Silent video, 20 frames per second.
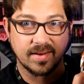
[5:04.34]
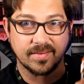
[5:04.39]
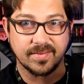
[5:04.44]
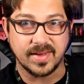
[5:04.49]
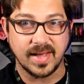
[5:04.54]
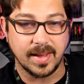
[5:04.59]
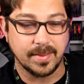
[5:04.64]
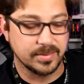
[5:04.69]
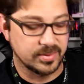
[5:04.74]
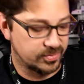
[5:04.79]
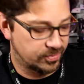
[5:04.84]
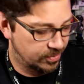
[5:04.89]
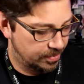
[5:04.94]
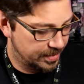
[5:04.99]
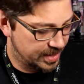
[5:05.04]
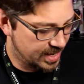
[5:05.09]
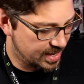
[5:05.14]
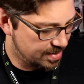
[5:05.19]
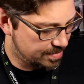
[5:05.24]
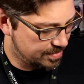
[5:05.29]
of games
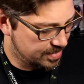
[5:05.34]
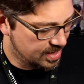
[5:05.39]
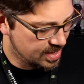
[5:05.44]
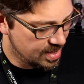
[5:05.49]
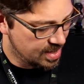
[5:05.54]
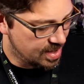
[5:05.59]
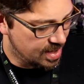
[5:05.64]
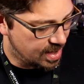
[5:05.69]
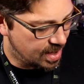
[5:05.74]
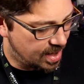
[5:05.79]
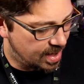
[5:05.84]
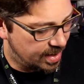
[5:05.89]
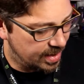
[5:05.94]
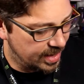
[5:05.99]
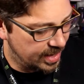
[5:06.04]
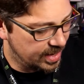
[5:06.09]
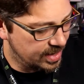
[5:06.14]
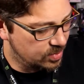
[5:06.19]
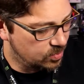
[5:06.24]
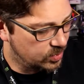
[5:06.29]
from him.
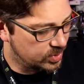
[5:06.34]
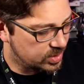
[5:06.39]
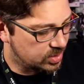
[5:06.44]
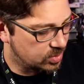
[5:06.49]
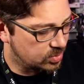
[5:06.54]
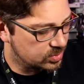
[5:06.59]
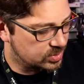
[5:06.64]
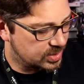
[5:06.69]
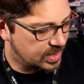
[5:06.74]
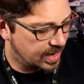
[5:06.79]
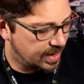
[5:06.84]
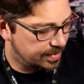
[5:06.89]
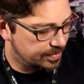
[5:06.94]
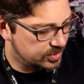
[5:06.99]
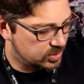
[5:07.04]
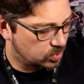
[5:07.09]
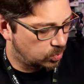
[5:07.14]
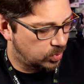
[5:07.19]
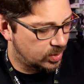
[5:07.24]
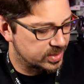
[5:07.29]
In with those
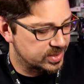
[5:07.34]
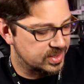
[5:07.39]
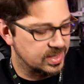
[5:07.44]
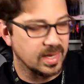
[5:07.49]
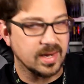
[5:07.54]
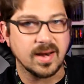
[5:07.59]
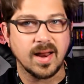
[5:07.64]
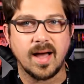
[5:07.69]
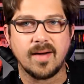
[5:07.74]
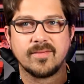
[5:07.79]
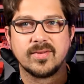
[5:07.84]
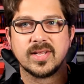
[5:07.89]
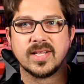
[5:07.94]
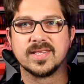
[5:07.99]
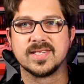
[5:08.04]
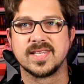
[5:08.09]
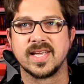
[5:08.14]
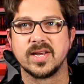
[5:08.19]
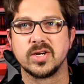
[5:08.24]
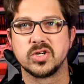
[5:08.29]
games was the
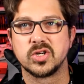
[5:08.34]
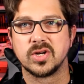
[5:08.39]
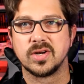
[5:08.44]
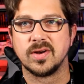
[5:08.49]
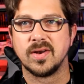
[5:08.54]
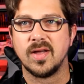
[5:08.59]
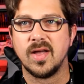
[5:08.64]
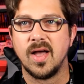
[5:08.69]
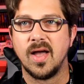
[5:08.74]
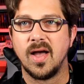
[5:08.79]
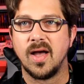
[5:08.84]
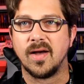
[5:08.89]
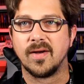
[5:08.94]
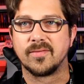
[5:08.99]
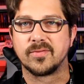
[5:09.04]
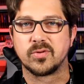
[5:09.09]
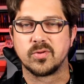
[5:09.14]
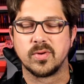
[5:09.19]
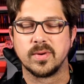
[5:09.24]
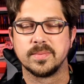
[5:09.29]
novelization
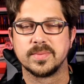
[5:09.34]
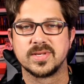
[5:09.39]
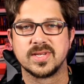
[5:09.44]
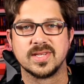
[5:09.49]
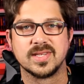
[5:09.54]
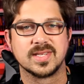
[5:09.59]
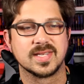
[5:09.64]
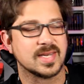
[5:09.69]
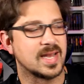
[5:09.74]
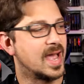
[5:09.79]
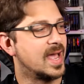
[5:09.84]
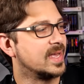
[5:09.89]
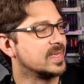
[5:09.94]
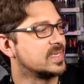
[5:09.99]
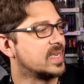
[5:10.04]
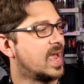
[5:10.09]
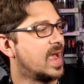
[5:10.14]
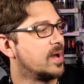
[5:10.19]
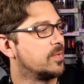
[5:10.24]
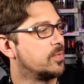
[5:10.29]
of Crimson
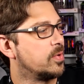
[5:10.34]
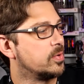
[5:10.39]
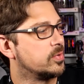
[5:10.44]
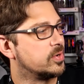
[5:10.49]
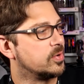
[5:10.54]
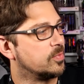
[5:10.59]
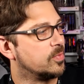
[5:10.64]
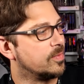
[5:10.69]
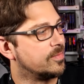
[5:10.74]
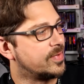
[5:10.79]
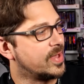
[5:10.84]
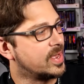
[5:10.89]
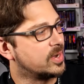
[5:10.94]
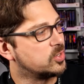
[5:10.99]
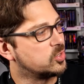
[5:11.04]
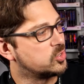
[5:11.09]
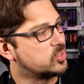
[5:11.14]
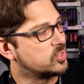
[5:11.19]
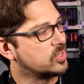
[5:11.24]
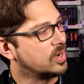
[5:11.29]
Skies High Road to
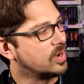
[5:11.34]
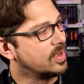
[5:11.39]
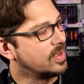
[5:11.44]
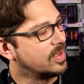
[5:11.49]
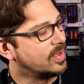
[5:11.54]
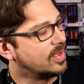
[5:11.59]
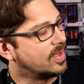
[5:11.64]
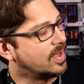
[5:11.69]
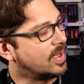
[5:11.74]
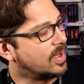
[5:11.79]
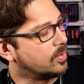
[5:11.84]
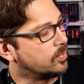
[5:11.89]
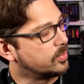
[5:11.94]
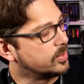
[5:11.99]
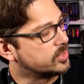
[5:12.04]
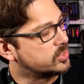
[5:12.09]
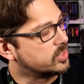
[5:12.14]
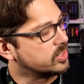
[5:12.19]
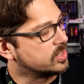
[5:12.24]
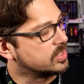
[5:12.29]
Revenge,
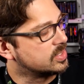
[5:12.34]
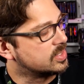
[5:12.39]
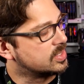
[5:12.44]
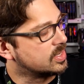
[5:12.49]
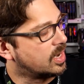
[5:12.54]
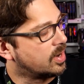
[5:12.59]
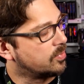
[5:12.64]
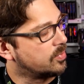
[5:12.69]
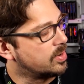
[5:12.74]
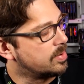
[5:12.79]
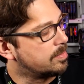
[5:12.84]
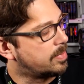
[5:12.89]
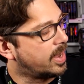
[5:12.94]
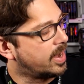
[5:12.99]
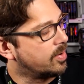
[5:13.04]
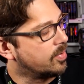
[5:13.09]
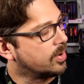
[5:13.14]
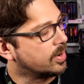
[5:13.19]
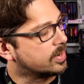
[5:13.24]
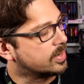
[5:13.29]
which is written by
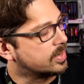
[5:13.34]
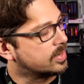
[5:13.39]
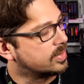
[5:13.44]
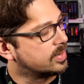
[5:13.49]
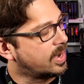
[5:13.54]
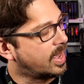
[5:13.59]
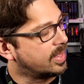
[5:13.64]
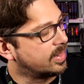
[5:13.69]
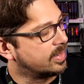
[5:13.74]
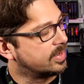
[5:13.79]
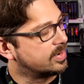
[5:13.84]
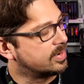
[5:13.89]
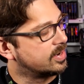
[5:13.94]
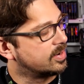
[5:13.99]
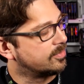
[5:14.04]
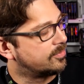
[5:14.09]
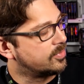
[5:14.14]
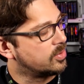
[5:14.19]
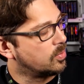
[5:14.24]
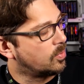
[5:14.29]
Eric Nylund
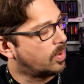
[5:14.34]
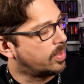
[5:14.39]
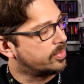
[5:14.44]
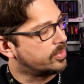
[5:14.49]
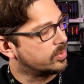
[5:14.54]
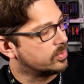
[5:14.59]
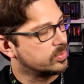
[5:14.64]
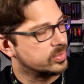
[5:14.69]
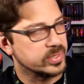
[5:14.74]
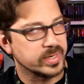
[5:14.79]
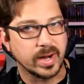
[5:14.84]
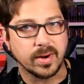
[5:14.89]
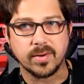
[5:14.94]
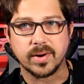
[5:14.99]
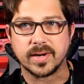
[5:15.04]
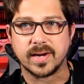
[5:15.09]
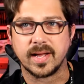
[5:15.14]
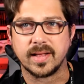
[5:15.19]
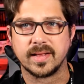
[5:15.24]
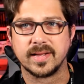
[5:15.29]
and a few others.
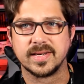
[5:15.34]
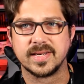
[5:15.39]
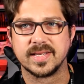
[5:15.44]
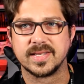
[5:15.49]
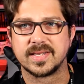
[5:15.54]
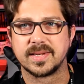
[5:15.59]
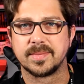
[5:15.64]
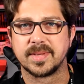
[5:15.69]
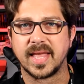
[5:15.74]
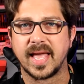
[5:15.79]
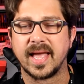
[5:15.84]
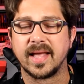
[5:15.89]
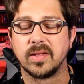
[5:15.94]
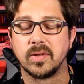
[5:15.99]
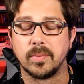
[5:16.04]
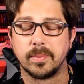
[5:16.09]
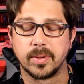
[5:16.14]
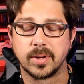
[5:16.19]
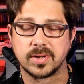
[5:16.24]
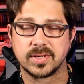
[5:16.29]
Eric Nylund did some of the
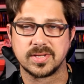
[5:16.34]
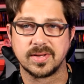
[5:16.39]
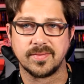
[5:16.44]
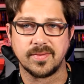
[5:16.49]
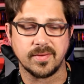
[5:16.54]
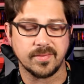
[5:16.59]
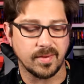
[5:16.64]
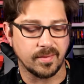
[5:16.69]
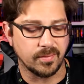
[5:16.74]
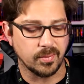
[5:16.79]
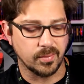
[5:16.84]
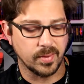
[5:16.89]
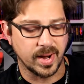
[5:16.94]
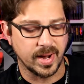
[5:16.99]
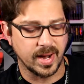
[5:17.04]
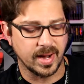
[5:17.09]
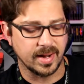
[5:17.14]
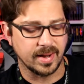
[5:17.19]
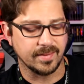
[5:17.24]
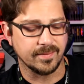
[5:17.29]
Halo books, if you've ever
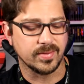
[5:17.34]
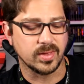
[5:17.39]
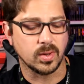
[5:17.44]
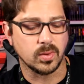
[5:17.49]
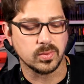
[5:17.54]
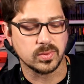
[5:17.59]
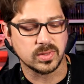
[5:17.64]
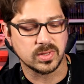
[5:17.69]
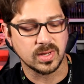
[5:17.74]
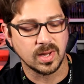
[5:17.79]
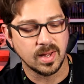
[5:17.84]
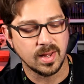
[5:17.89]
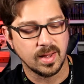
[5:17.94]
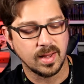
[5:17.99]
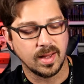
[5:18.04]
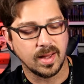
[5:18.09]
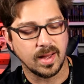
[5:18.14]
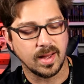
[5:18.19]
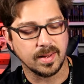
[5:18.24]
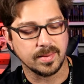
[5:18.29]
read any of those.
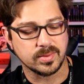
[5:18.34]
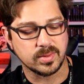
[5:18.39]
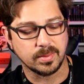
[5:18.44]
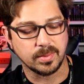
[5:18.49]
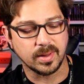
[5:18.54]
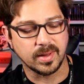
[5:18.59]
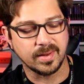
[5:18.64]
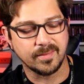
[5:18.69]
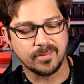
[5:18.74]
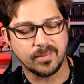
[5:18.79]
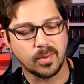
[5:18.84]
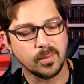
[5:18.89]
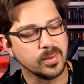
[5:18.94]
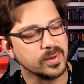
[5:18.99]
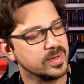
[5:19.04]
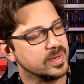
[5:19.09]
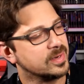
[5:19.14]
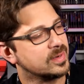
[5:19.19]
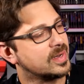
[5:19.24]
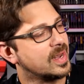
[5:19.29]
So I'm looking
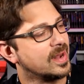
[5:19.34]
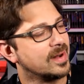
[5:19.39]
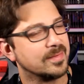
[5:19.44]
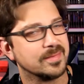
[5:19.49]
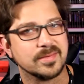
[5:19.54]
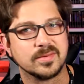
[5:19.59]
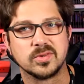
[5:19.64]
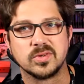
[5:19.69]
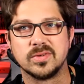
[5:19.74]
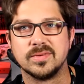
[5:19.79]
forward to kind of